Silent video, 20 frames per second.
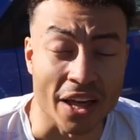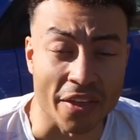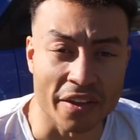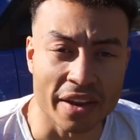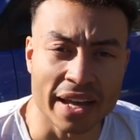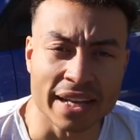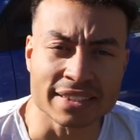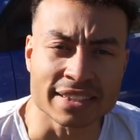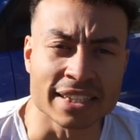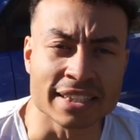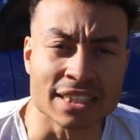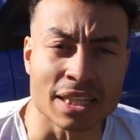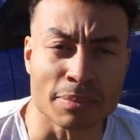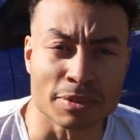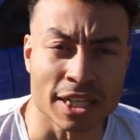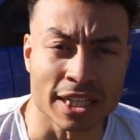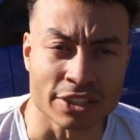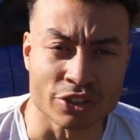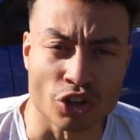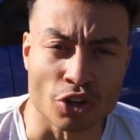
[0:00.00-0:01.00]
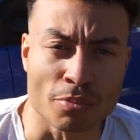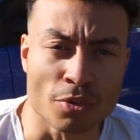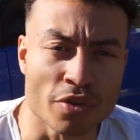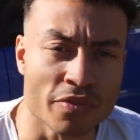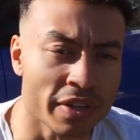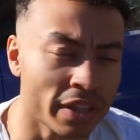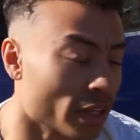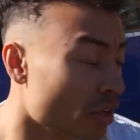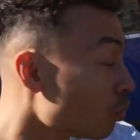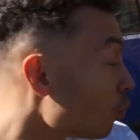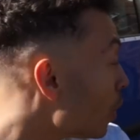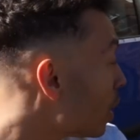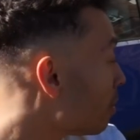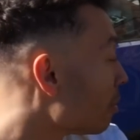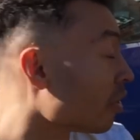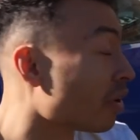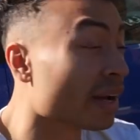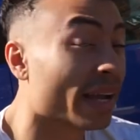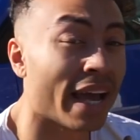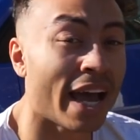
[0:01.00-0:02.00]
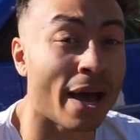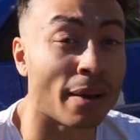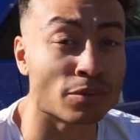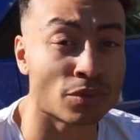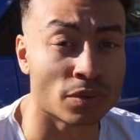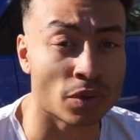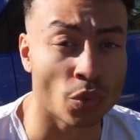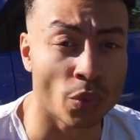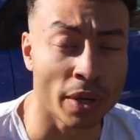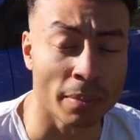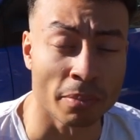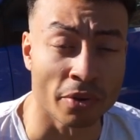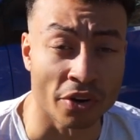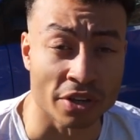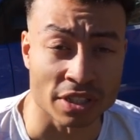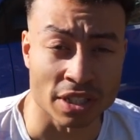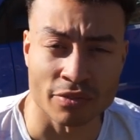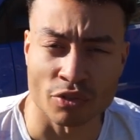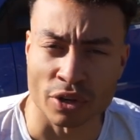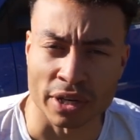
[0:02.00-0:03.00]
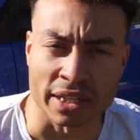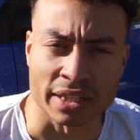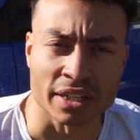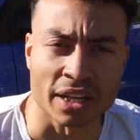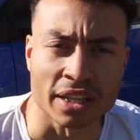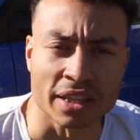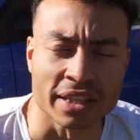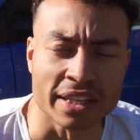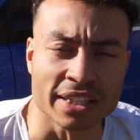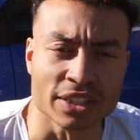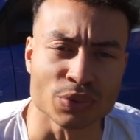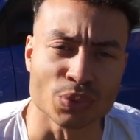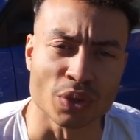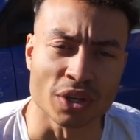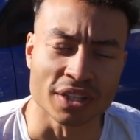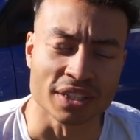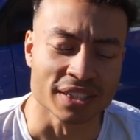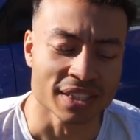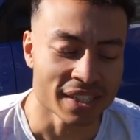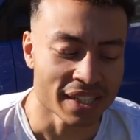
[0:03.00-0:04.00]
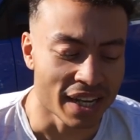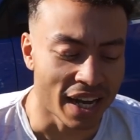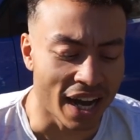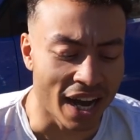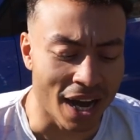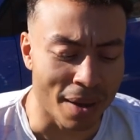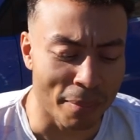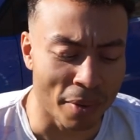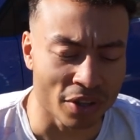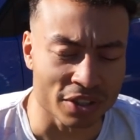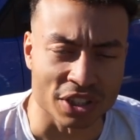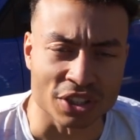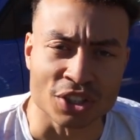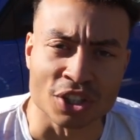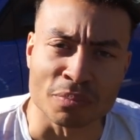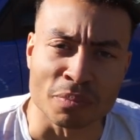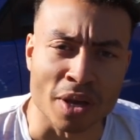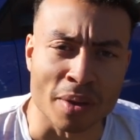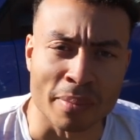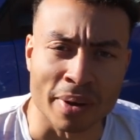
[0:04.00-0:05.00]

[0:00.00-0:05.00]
Now the next key step is actually removing the wing mirror caps from the wing mirrors. I've already done this one because it took me